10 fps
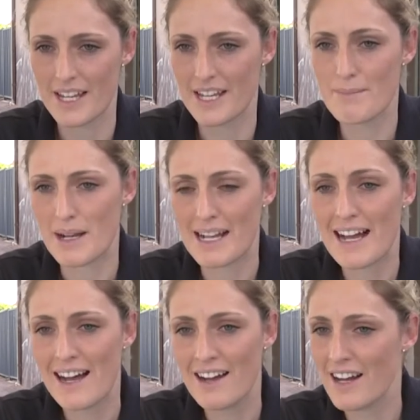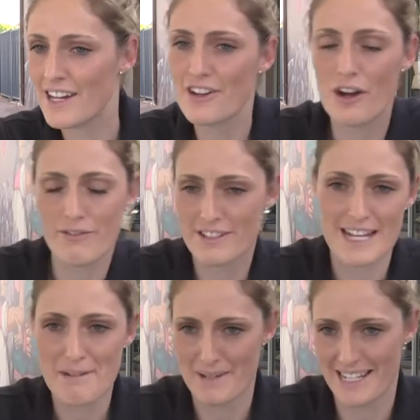In my car, I don't often
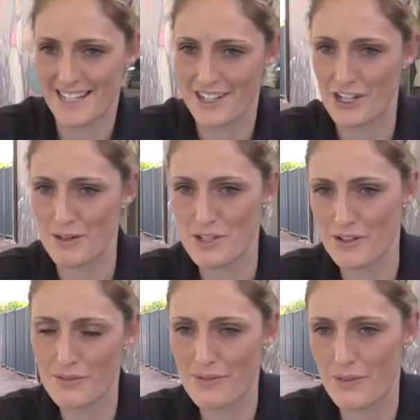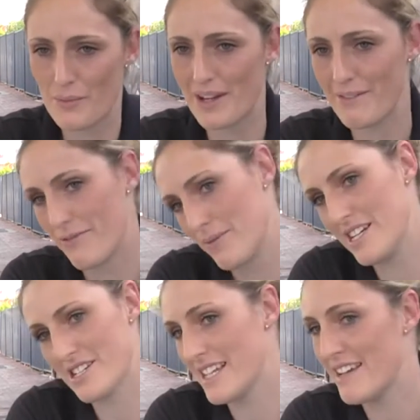take my gear home, so
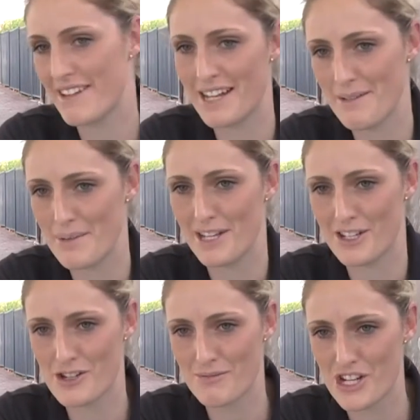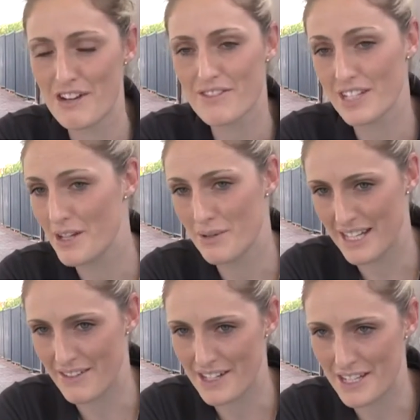we just leave it at the pitch. Generally, we
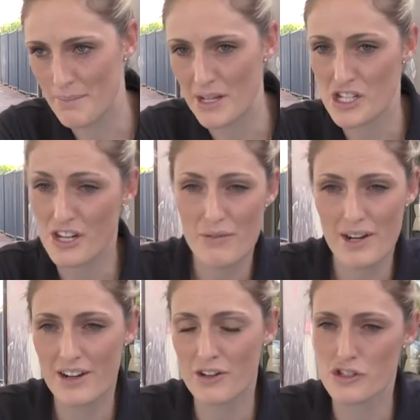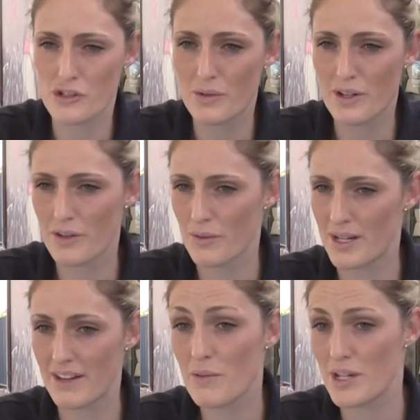leave it at the pitch. If we're on tour or
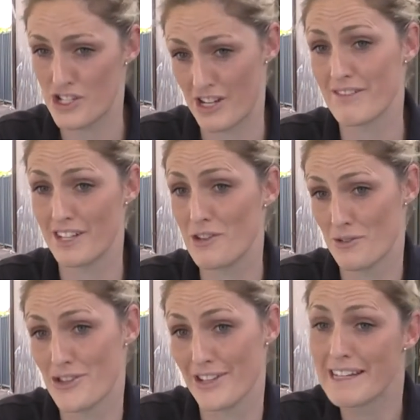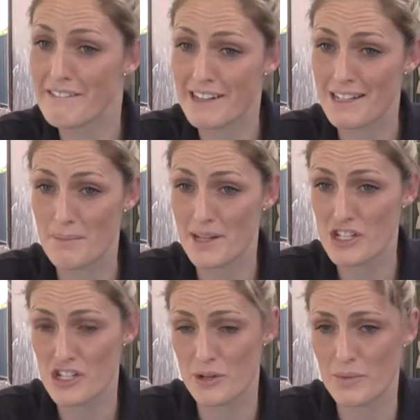whatever, we generally also leave it at the
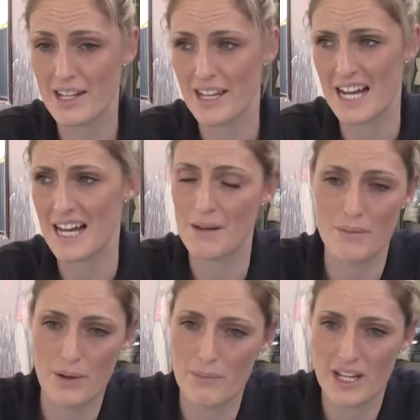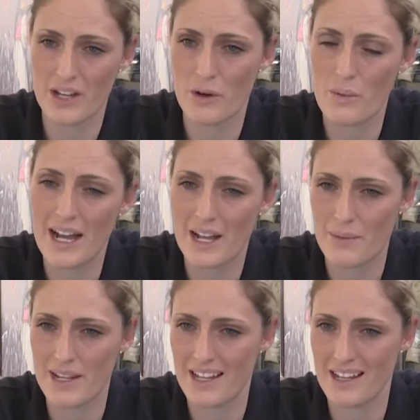pitch. So when we go away,
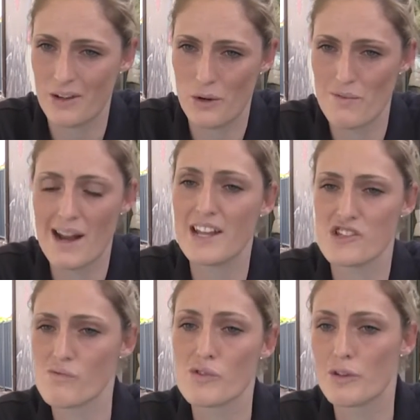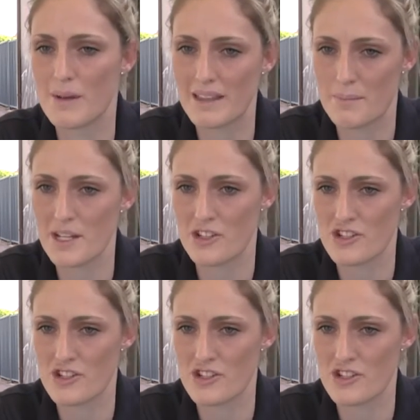we arrange a room at the pitch.